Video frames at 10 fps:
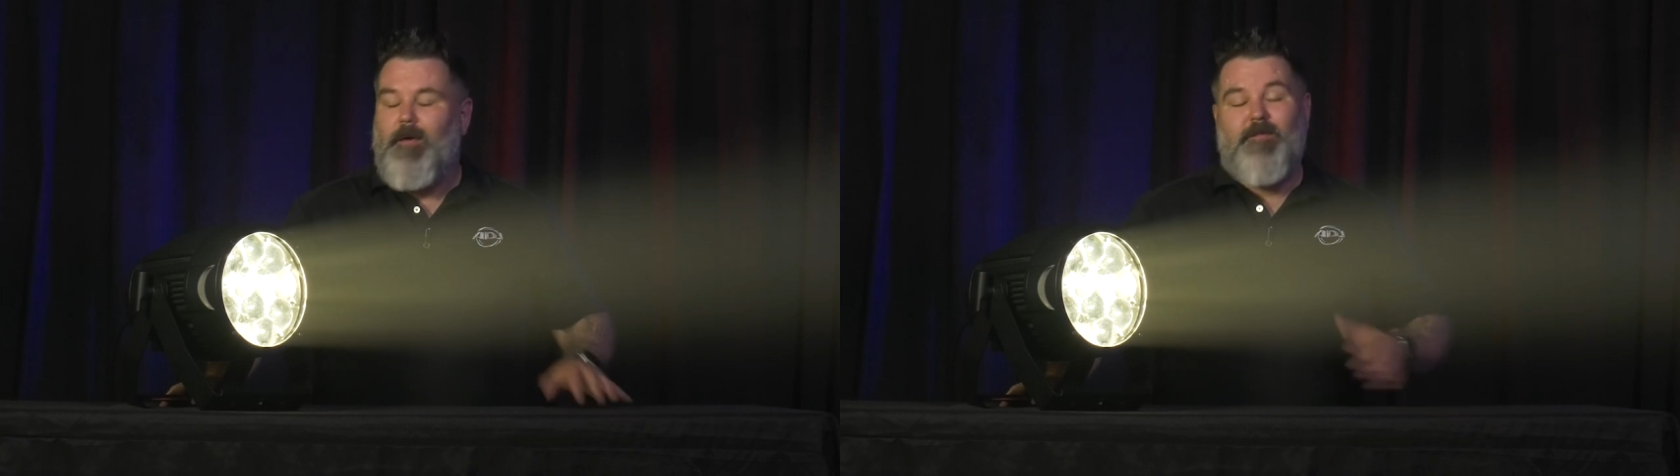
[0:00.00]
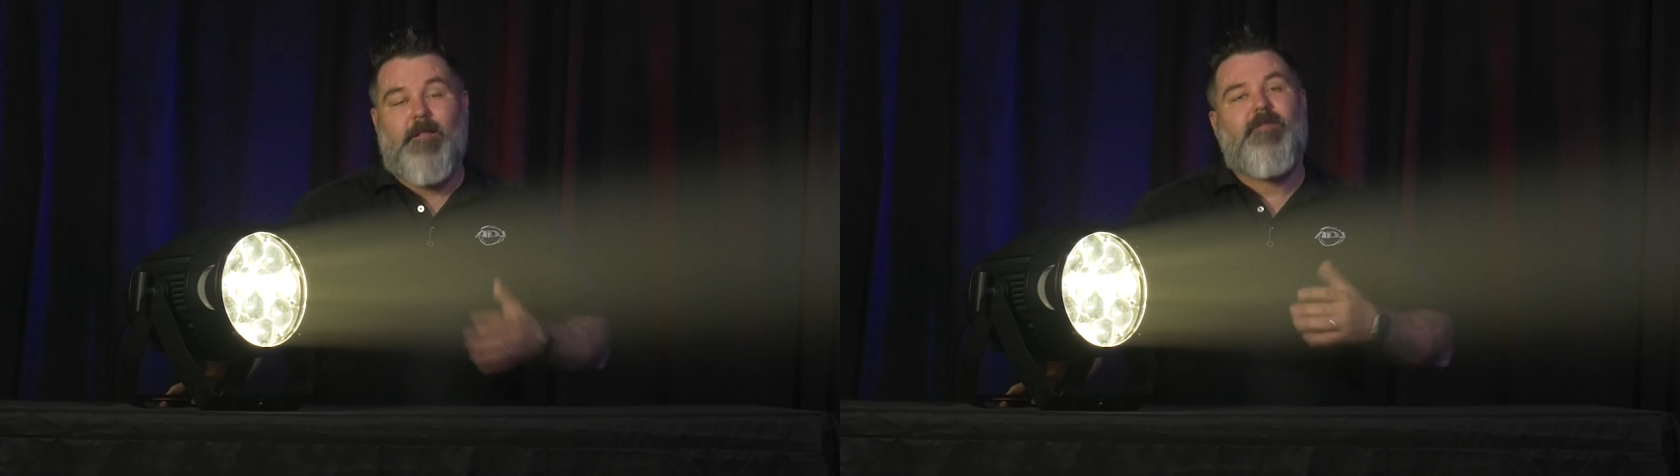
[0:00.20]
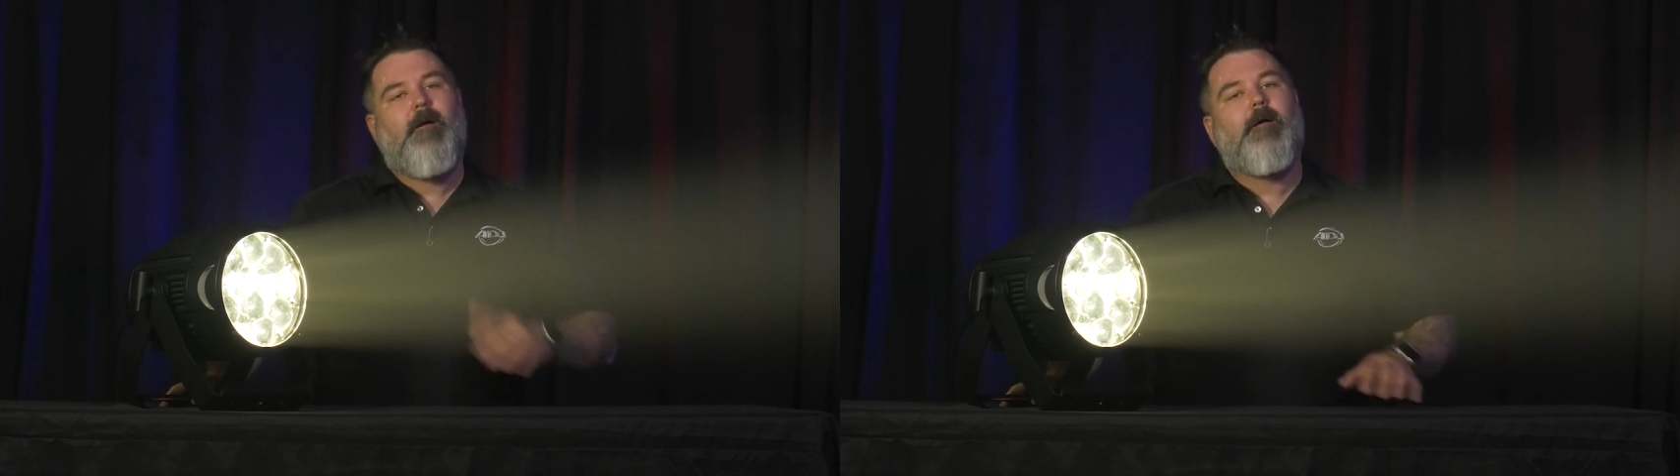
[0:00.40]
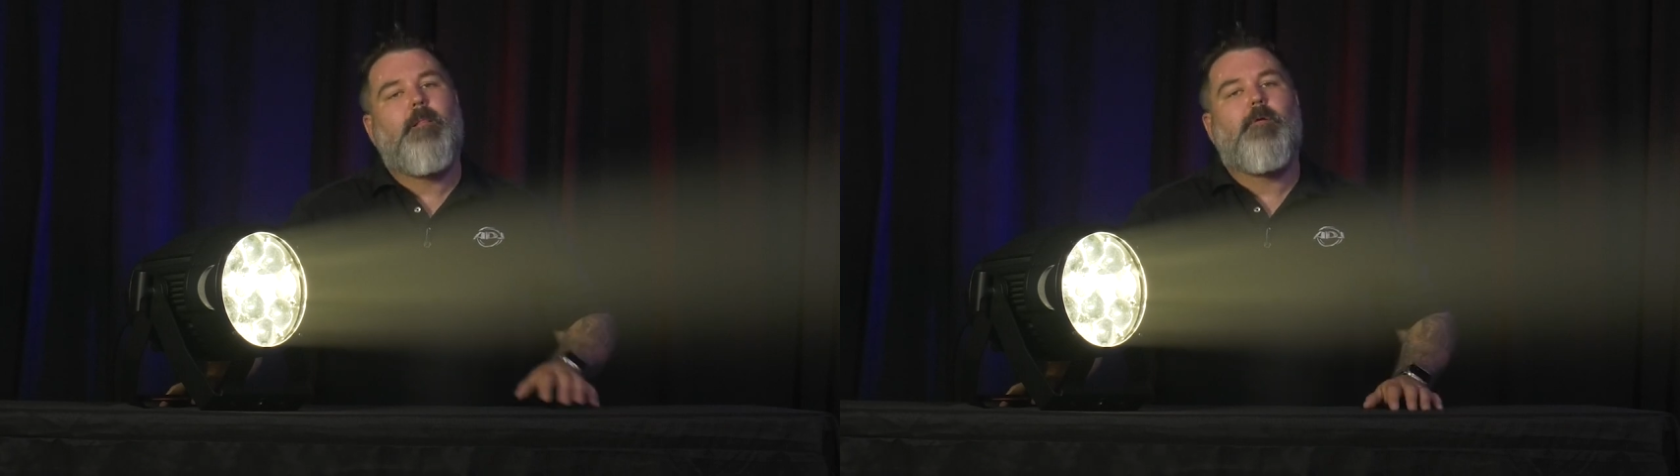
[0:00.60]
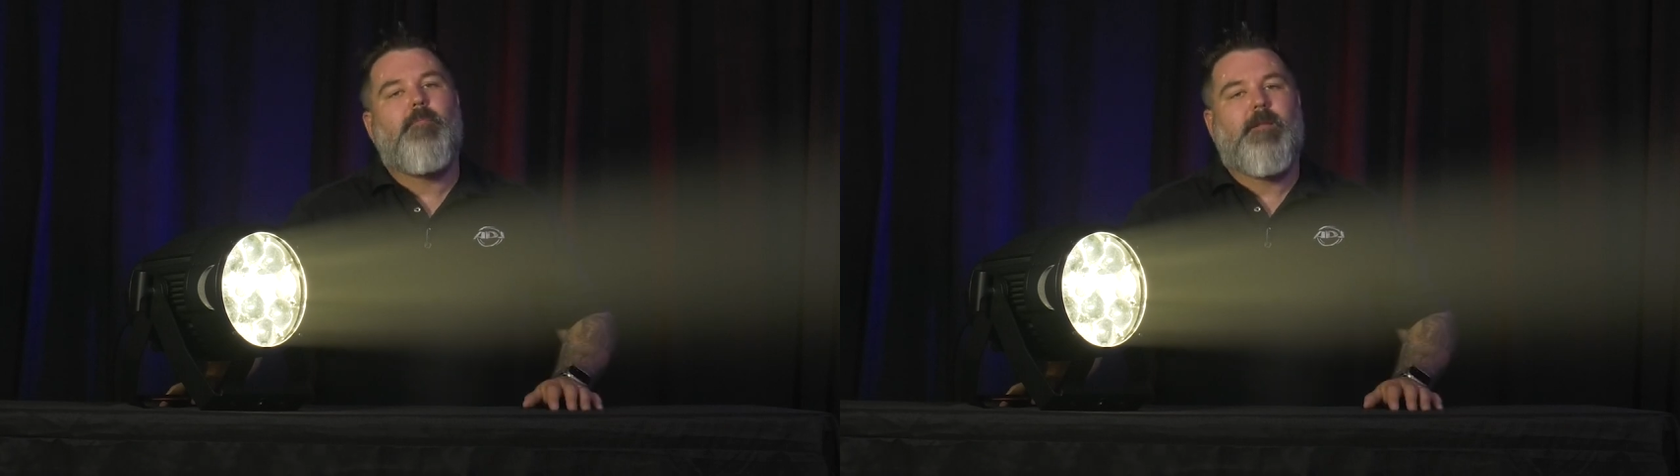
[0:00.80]
So let's talk a
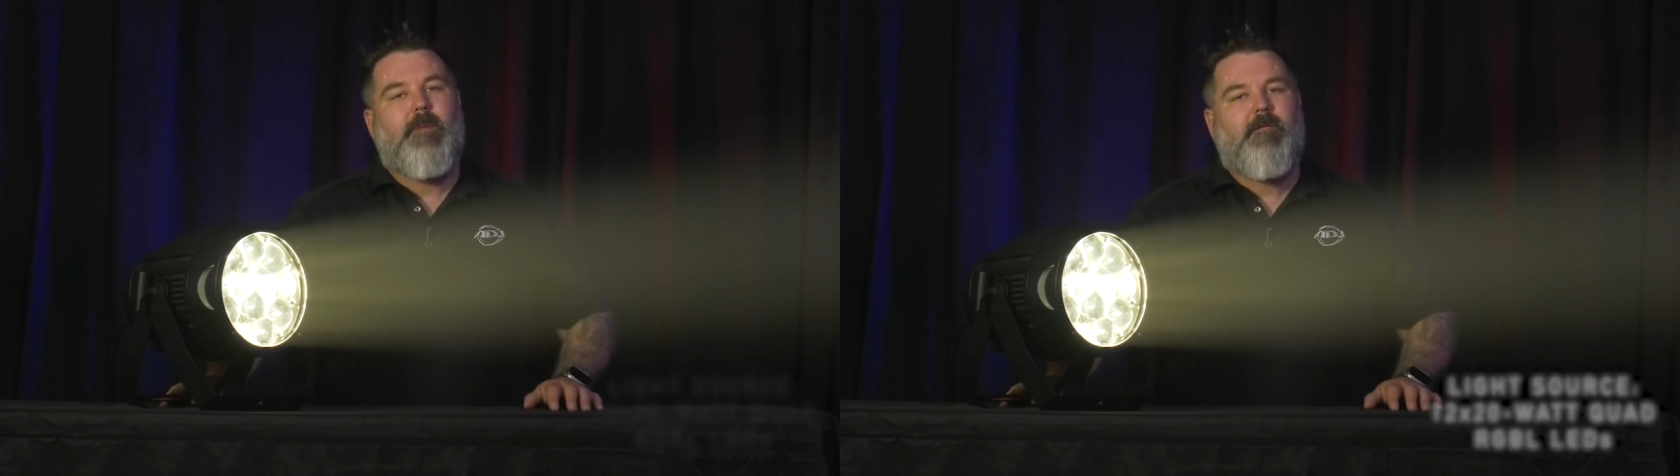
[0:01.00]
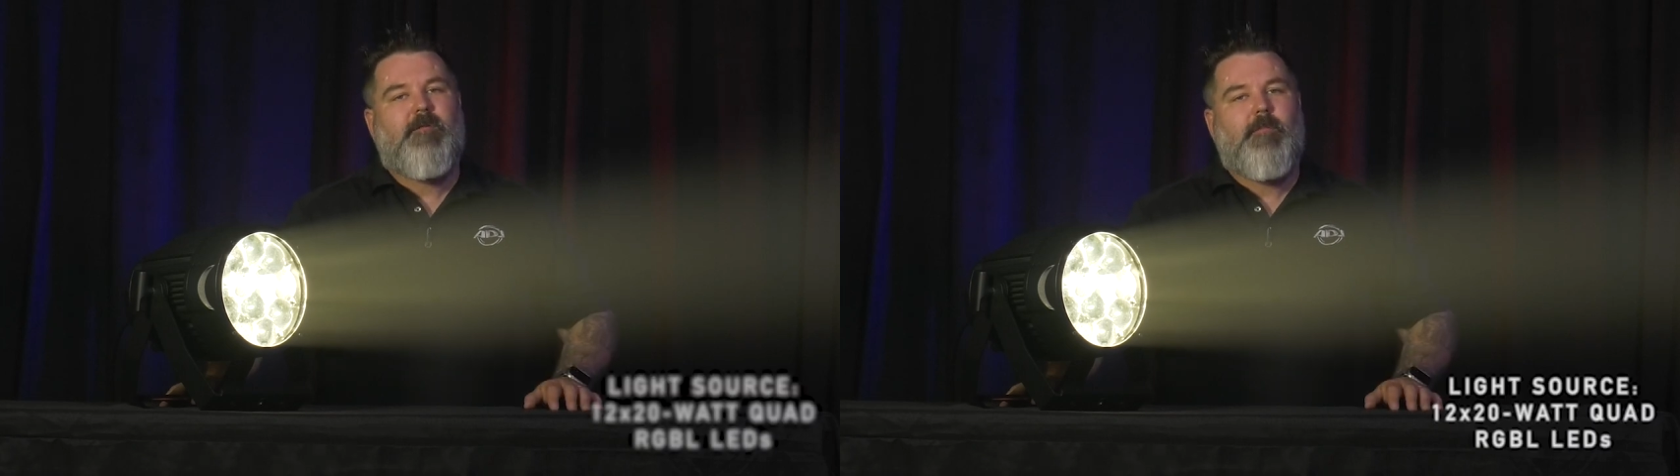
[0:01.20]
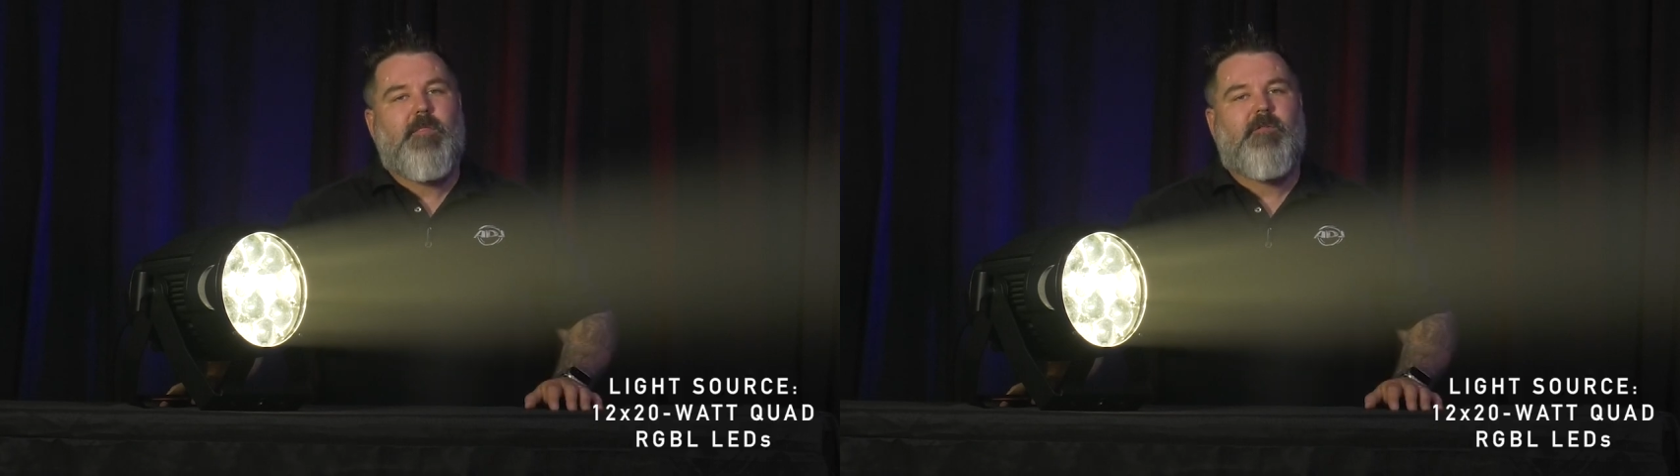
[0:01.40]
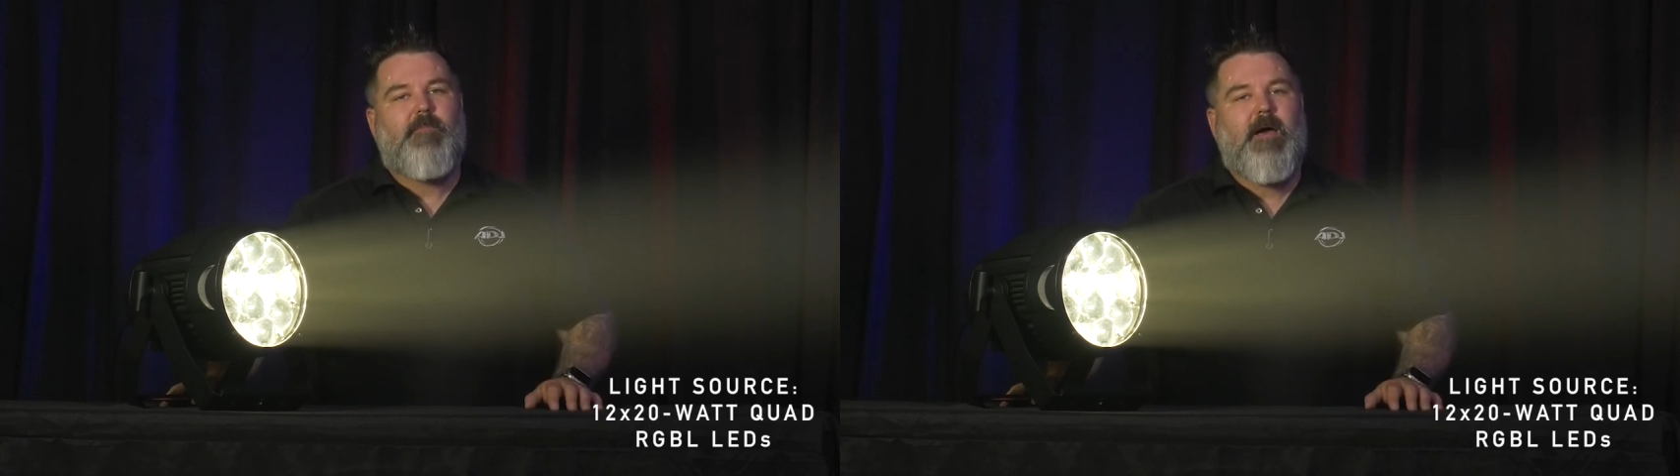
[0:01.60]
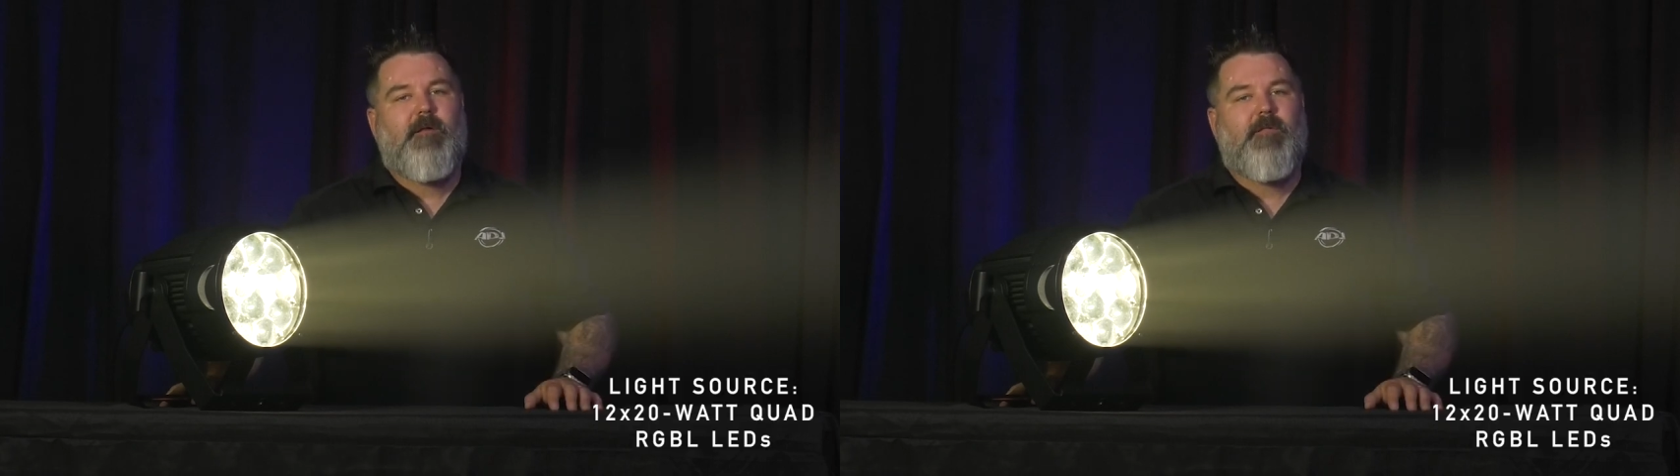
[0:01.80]
little bit about some of the
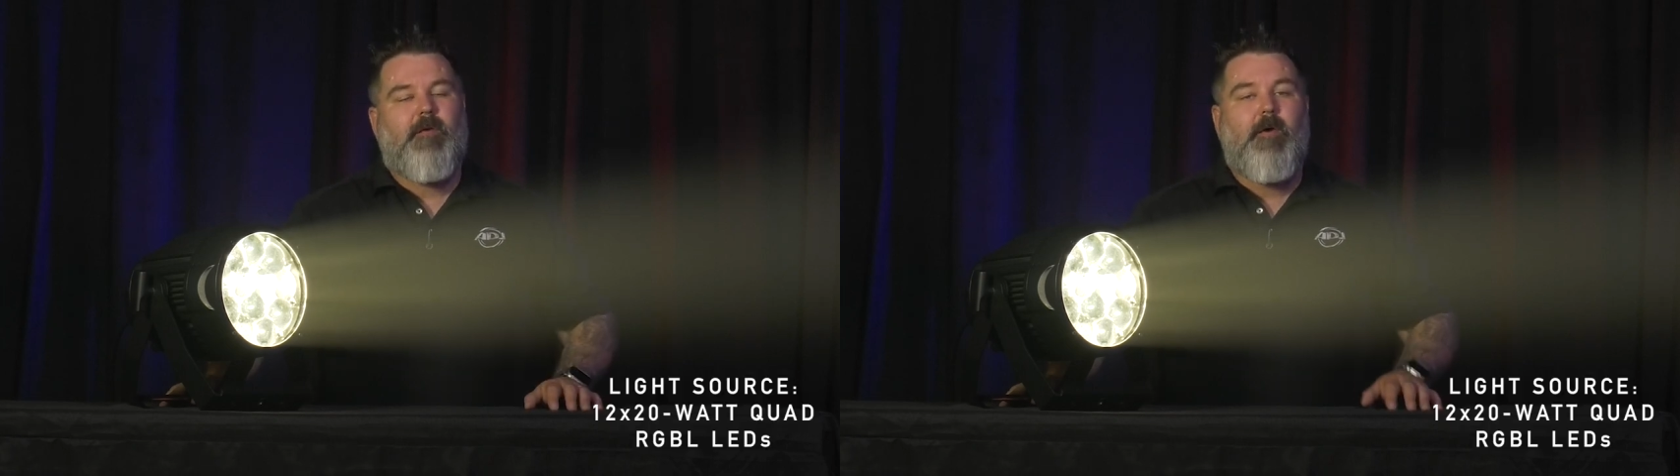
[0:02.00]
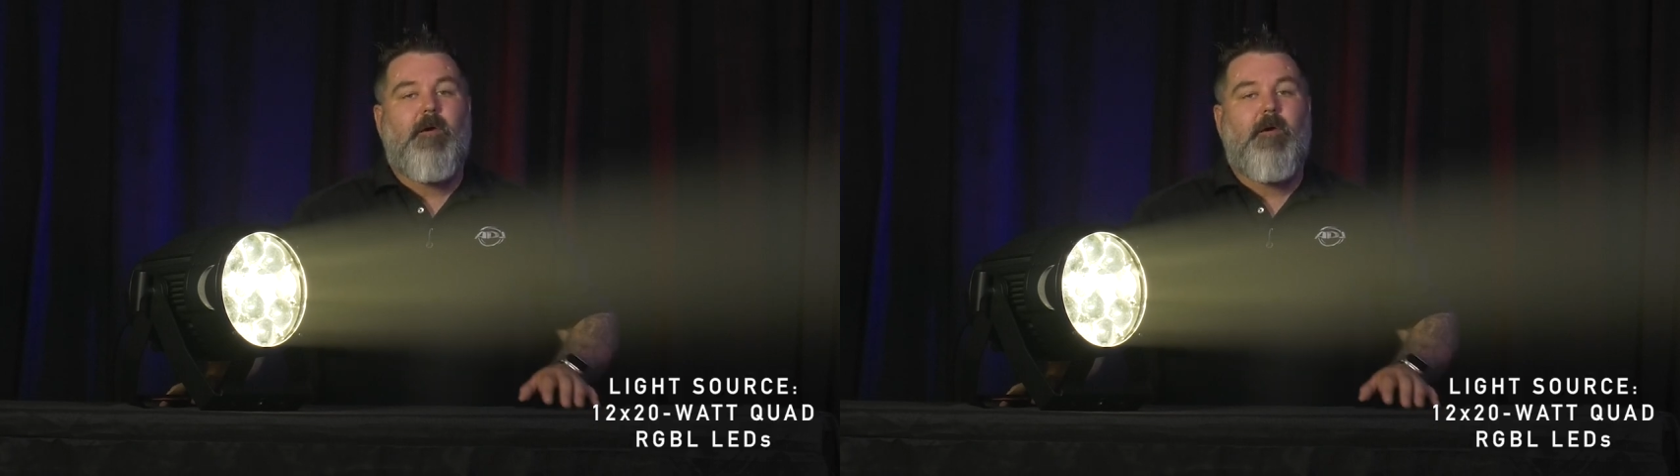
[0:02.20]
specs.